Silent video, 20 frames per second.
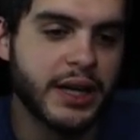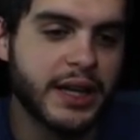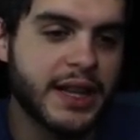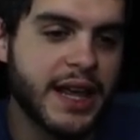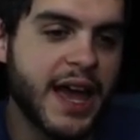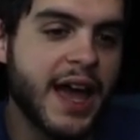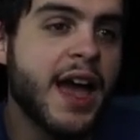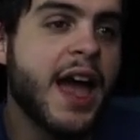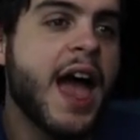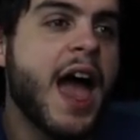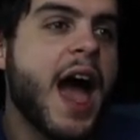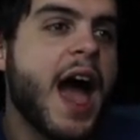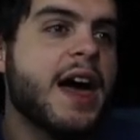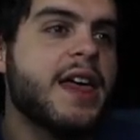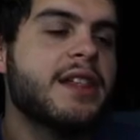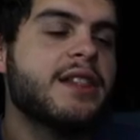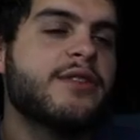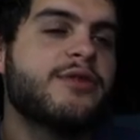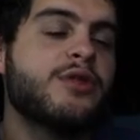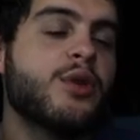And that, and
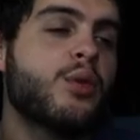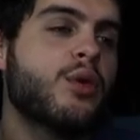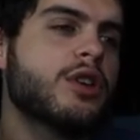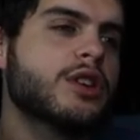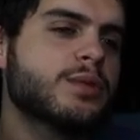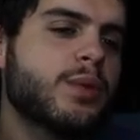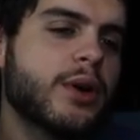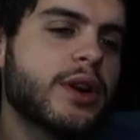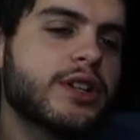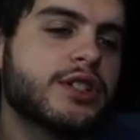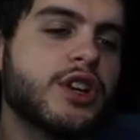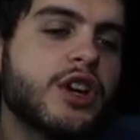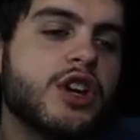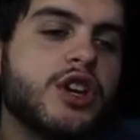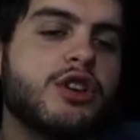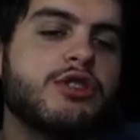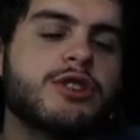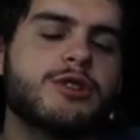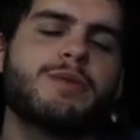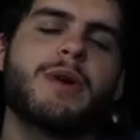then the, the worst part is
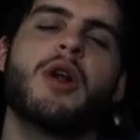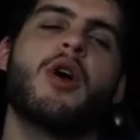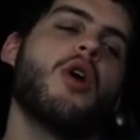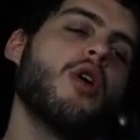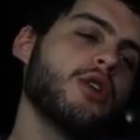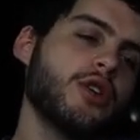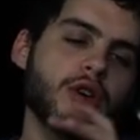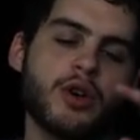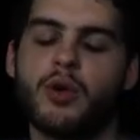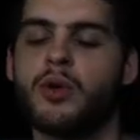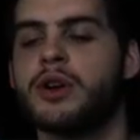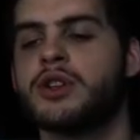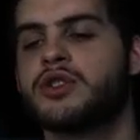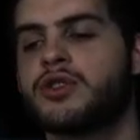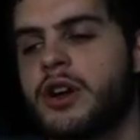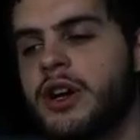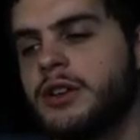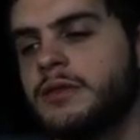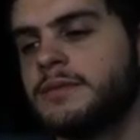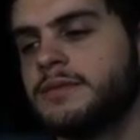you just spent all your coins,
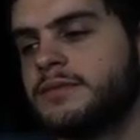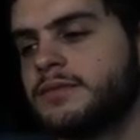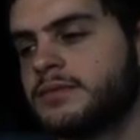right?